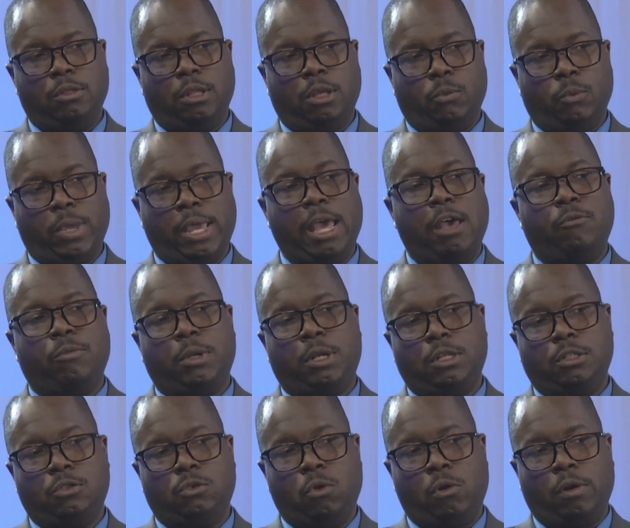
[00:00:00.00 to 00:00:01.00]
than we have been
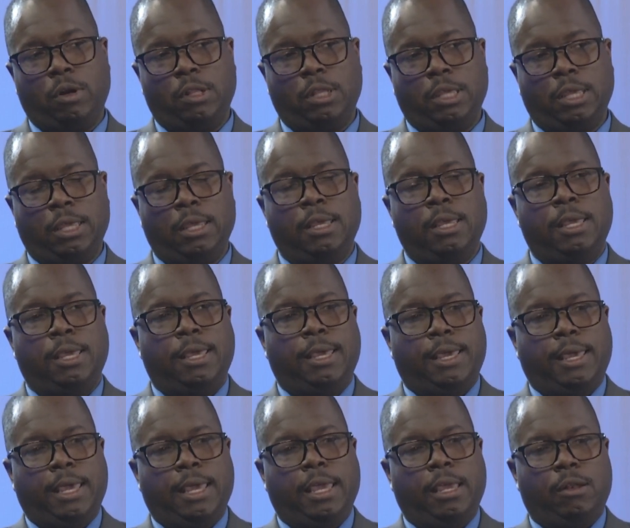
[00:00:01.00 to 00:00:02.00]
historically,
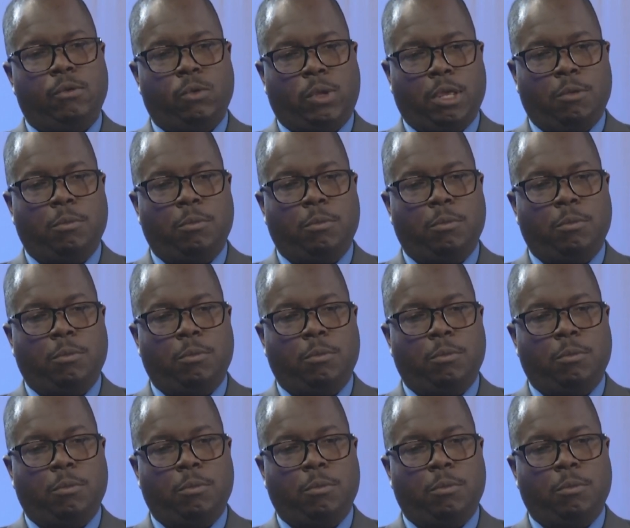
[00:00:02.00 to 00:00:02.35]
it can